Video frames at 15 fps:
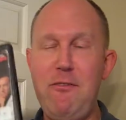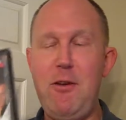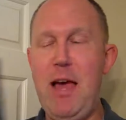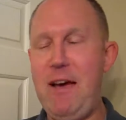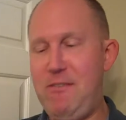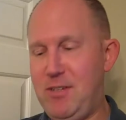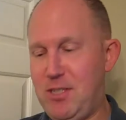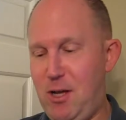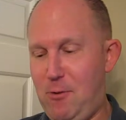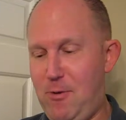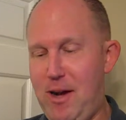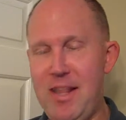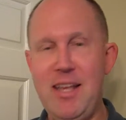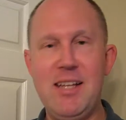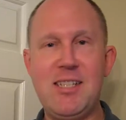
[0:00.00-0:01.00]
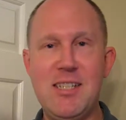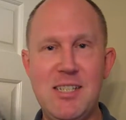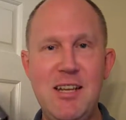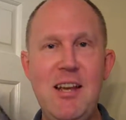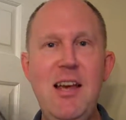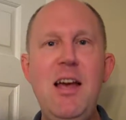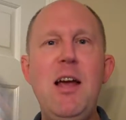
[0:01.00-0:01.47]
you haven't already.
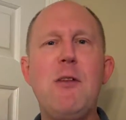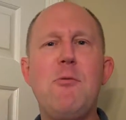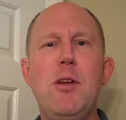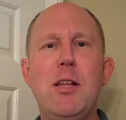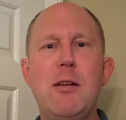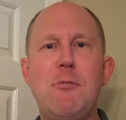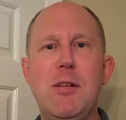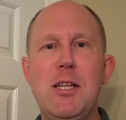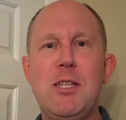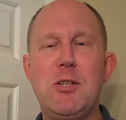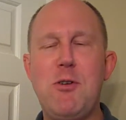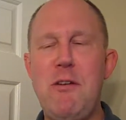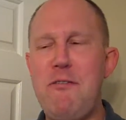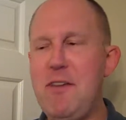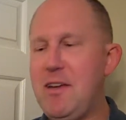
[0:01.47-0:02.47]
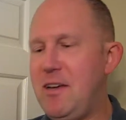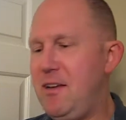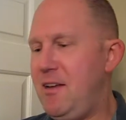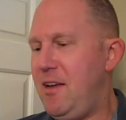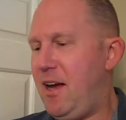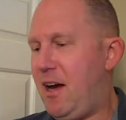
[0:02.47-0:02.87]
It's really, really terrific.